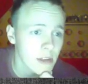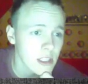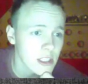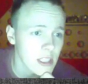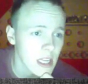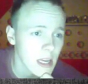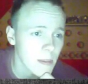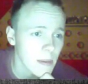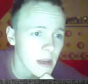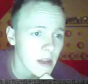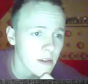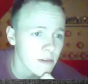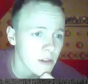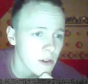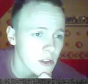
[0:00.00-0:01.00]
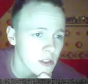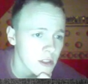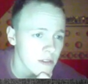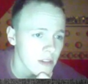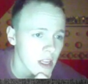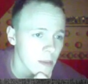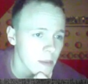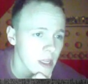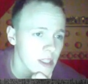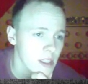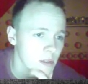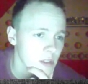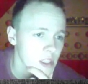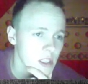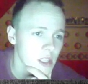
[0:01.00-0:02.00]
for the stab and for stuff like Nyan,
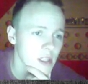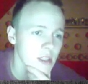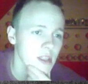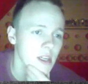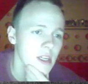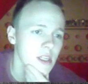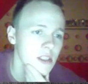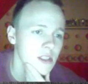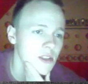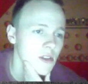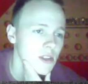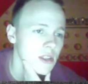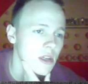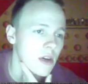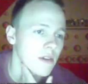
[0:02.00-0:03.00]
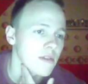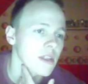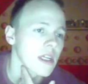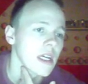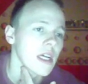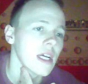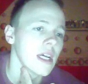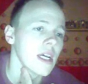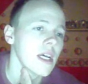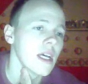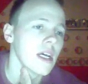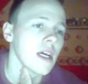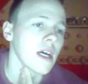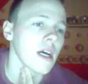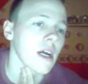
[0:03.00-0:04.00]
so it's not too as cold.
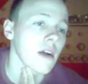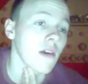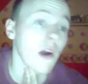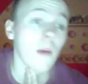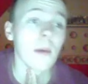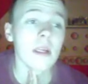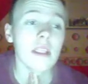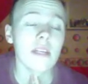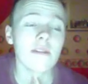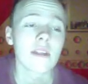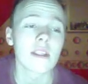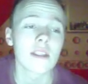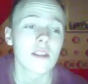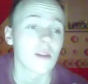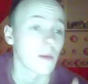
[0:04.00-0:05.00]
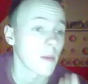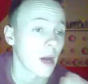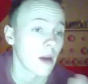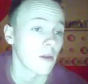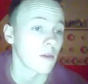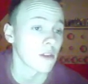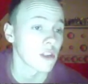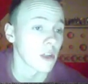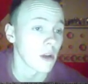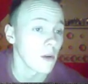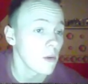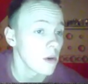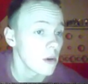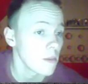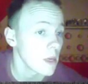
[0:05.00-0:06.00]
Crobit, if it's somehow
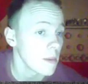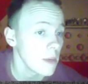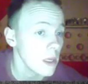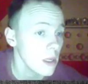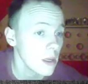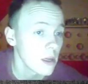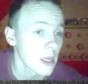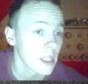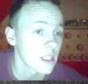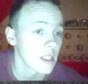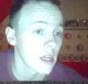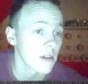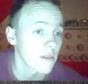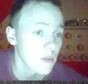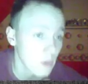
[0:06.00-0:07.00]
slower, maybe it's there